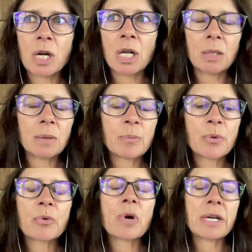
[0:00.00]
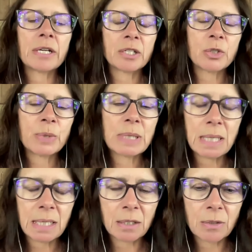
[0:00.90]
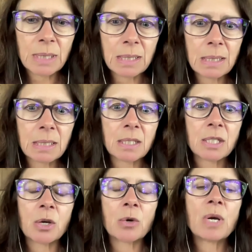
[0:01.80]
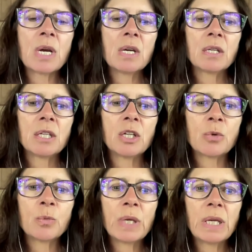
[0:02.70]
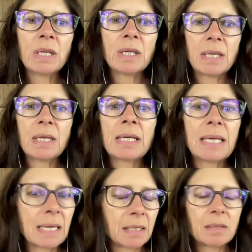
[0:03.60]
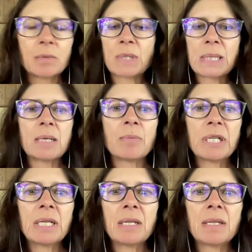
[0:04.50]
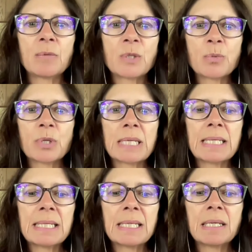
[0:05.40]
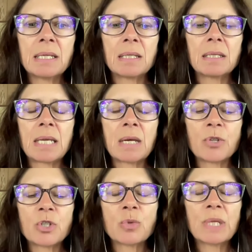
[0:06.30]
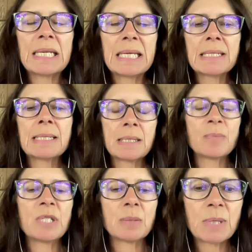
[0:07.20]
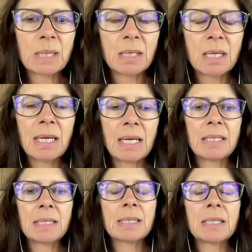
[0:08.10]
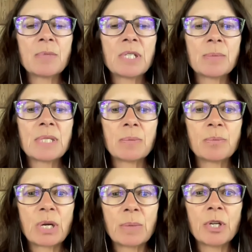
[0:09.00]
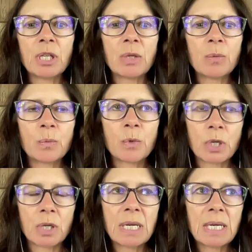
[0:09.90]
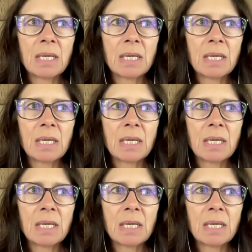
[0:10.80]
all prior to his diagnosis. So, he again was somebody that was presenting, they were treating his symptoms, and his symptoms that primarily were